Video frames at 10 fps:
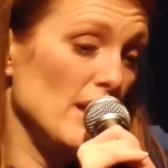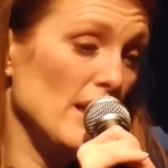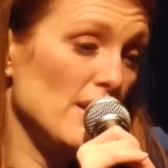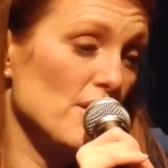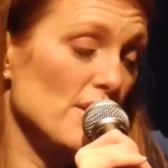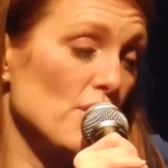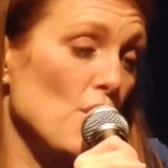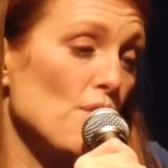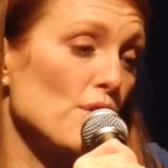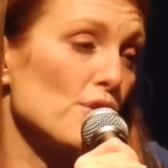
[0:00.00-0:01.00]
and she said,
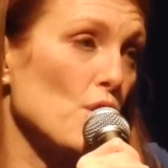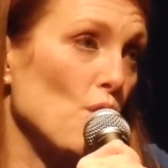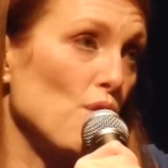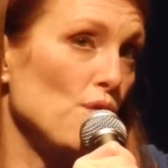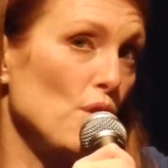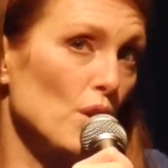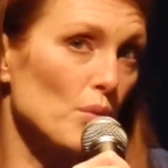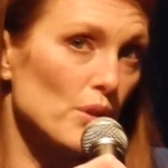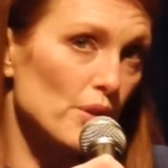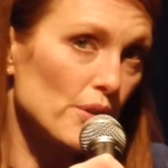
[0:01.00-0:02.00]
"No, Phyllis, go
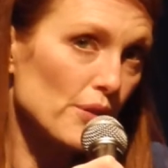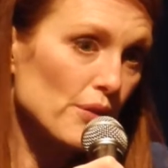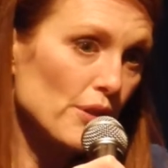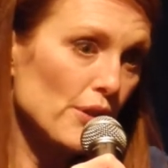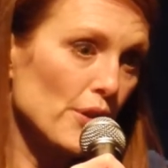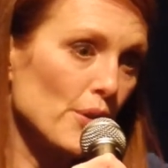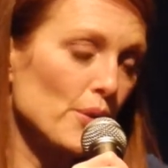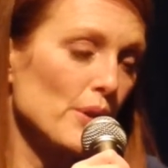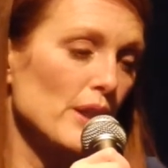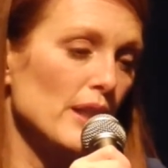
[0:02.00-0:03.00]
forward," you
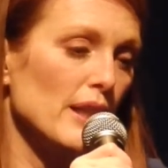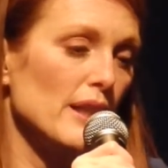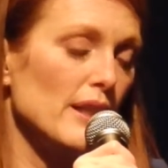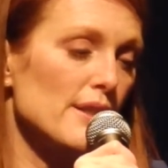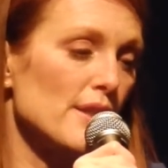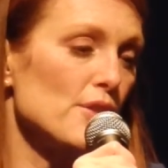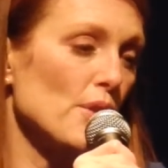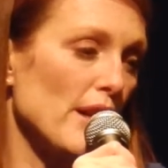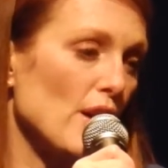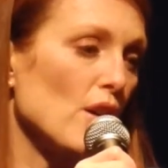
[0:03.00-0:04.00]
know, and I said, "It's
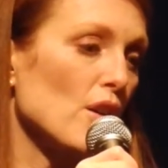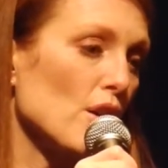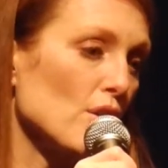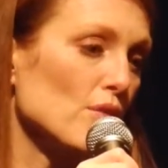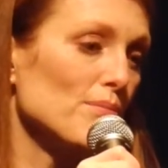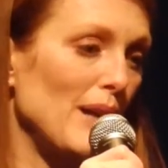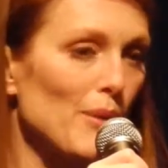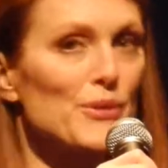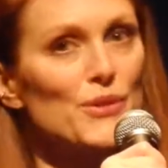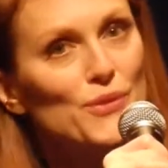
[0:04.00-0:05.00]
okay, I'll go
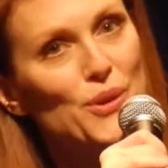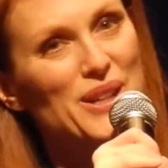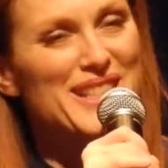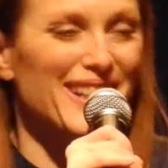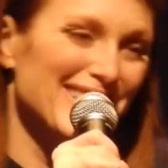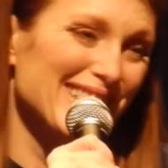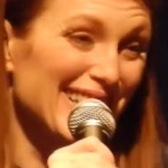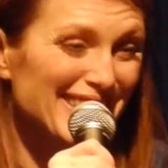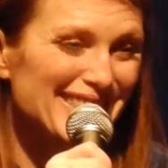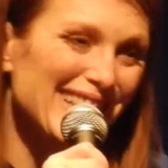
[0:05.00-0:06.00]
backwards or forwards," you
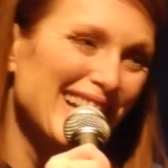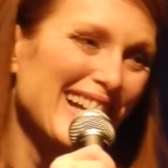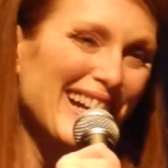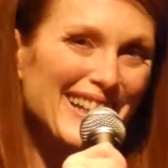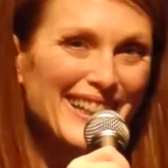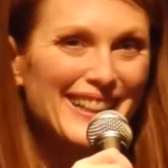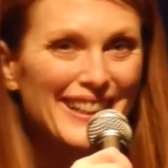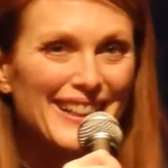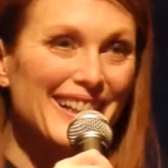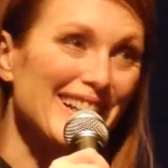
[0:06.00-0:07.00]
know, and I
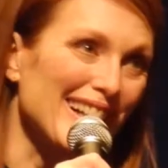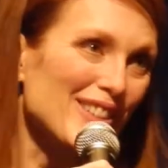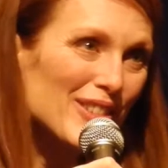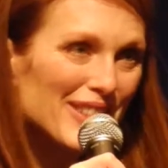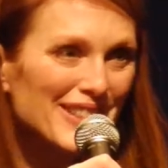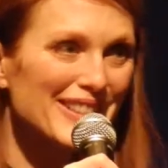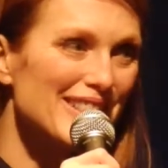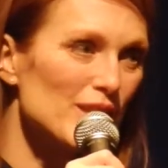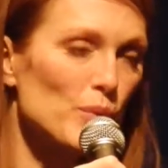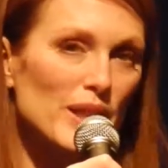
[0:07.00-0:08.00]
kind of hung out with her
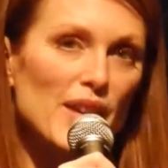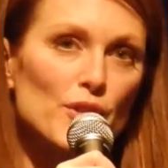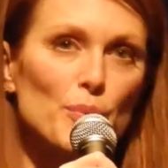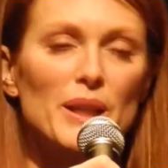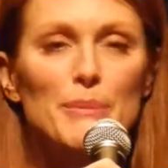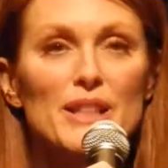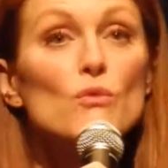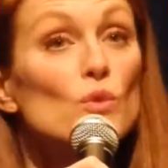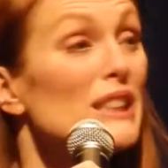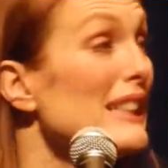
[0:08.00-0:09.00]
and did whatever, but I mean,
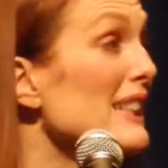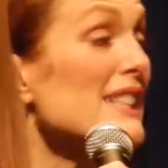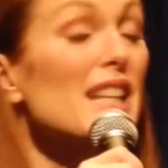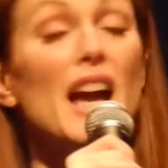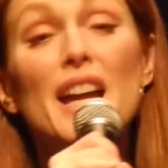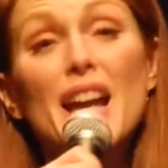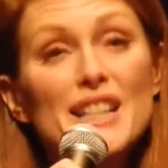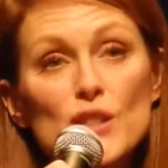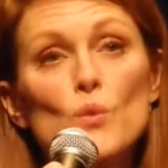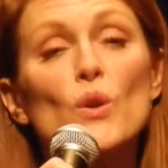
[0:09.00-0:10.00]
it really, I
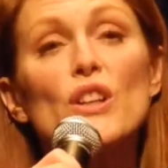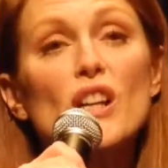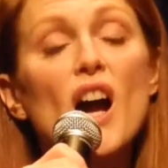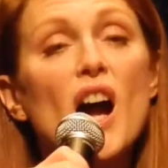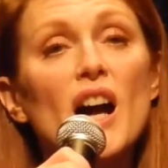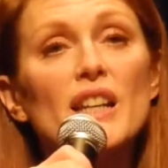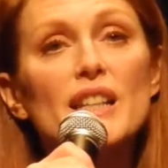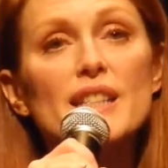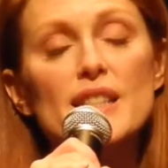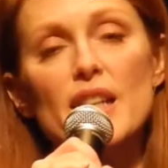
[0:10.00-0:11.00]
swear to God,
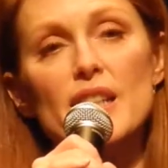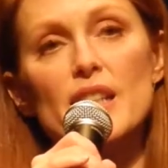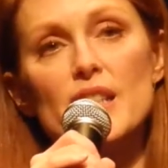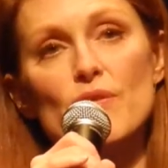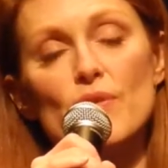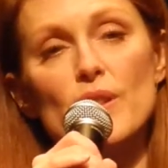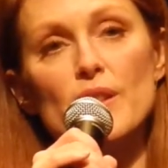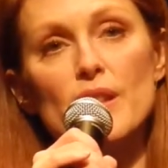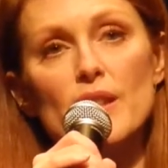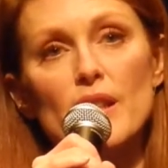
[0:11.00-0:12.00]
it's not any
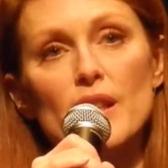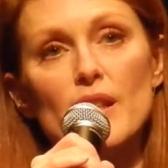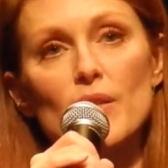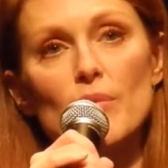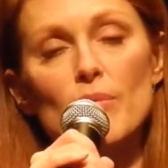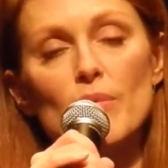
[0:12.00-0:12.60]
different than like